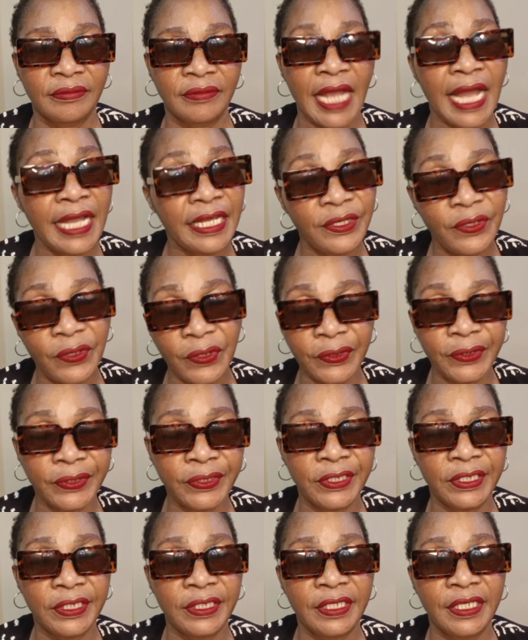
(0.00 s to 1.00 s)
I
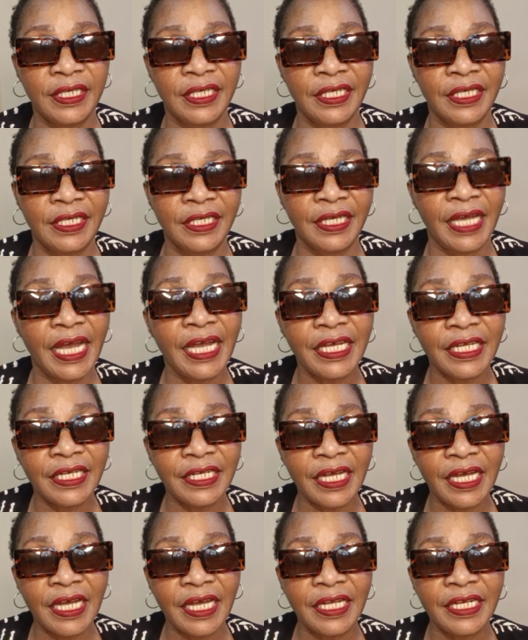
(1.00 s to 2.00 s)
don't. And
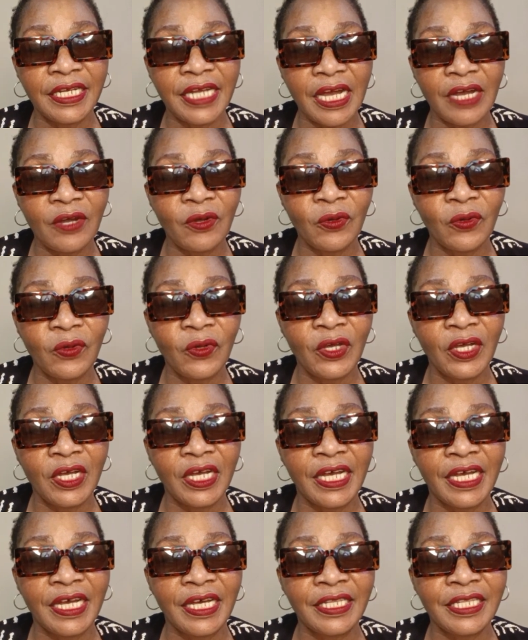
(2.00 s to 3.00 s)
now
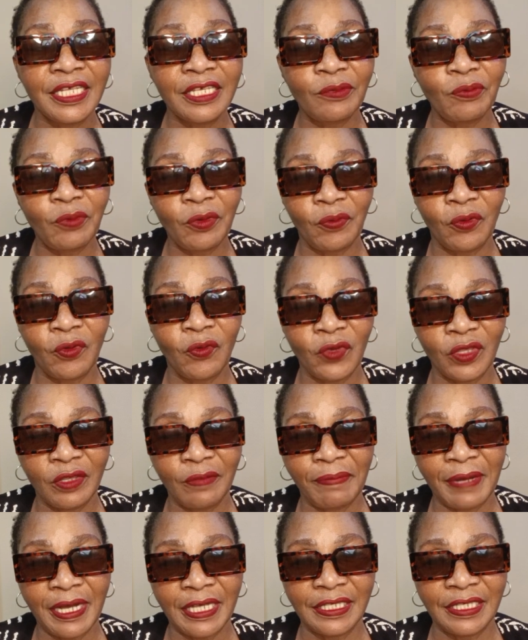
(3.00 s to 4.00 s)
these people with
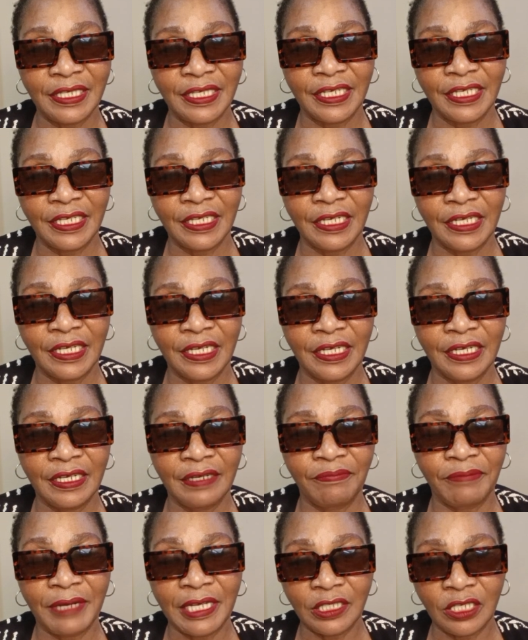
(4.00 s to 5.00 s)
Passy,
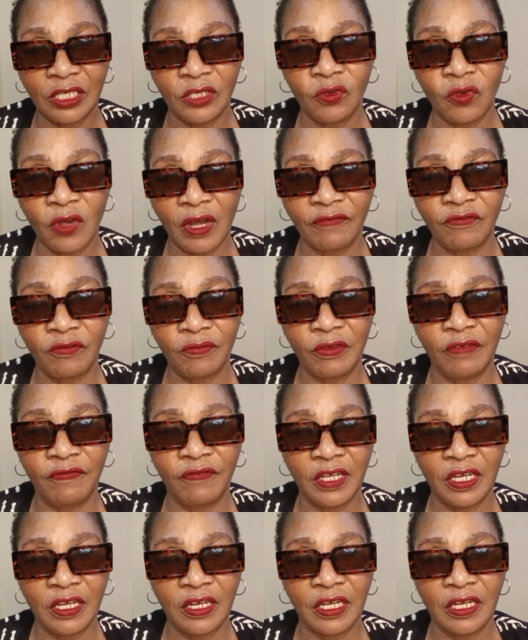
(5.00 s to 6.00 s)
Passy, you have to be
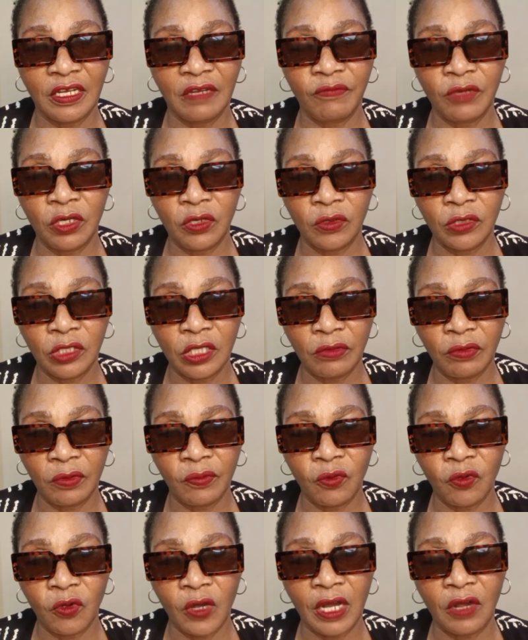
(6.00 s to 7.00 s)
very ready, because these
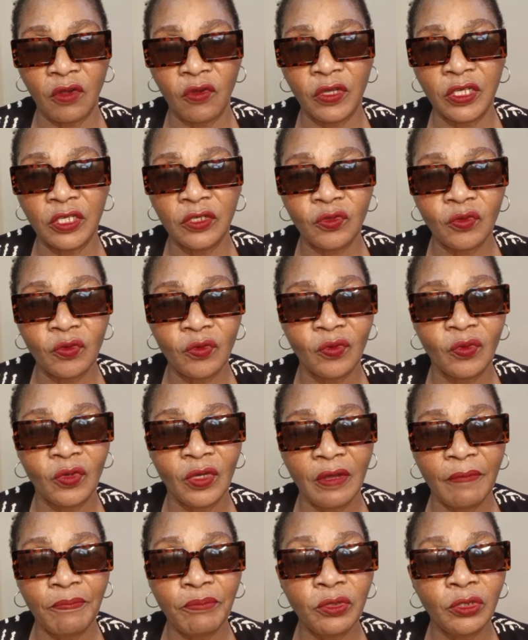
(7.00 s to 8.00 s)
people are going to
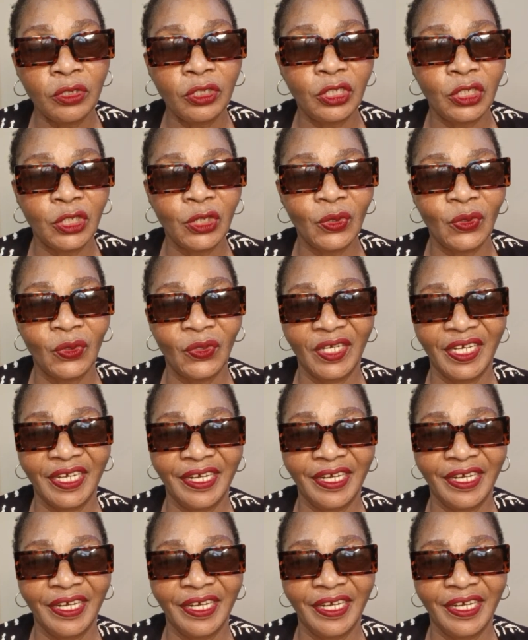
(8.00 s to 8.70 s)
push you.